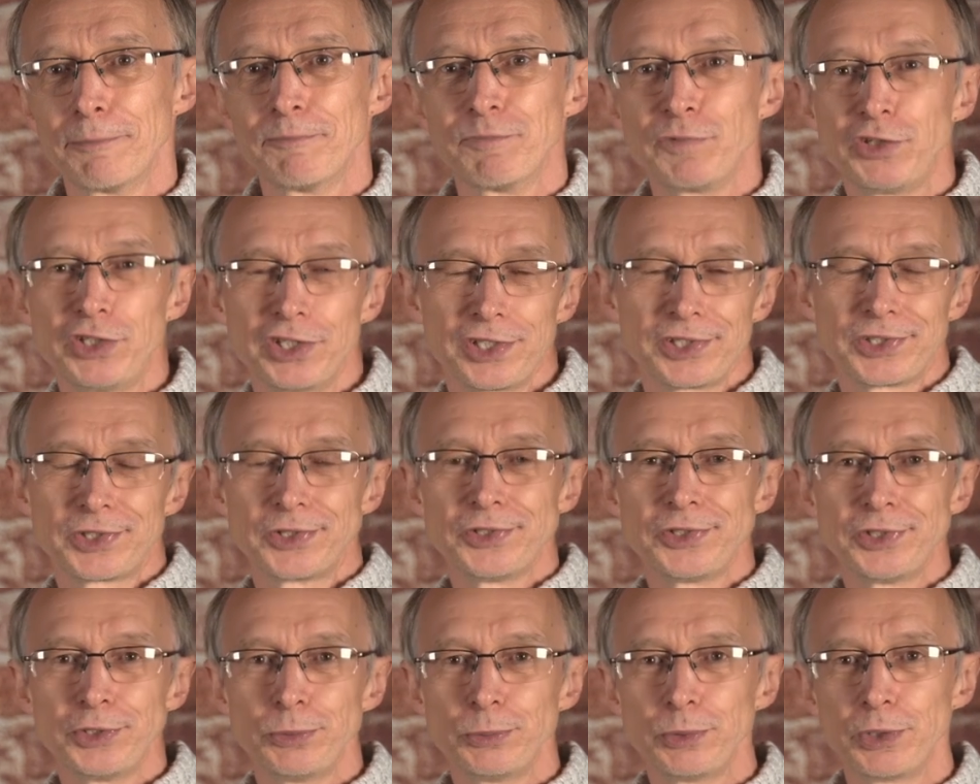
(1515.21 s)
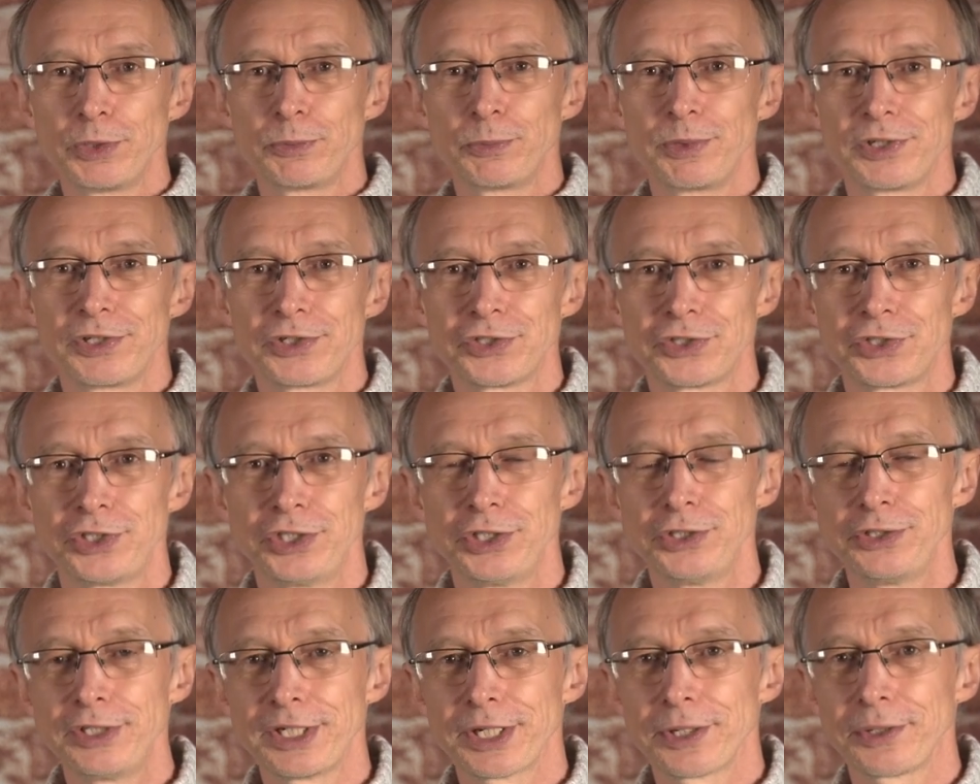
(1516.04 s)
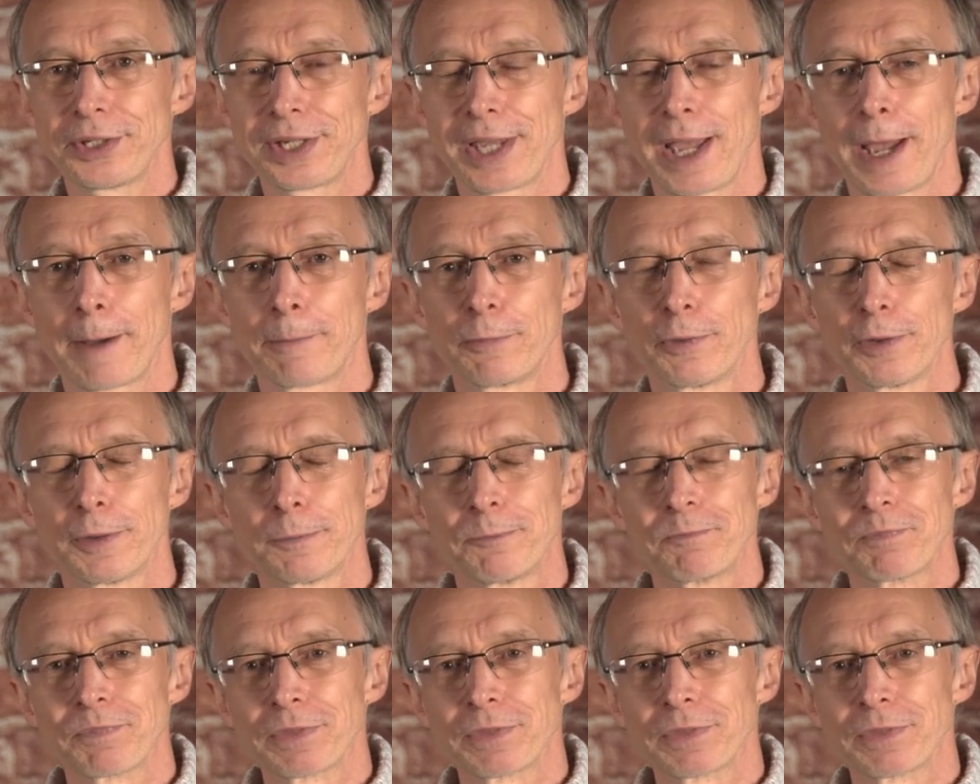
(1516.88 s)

just as you would with a studio camera.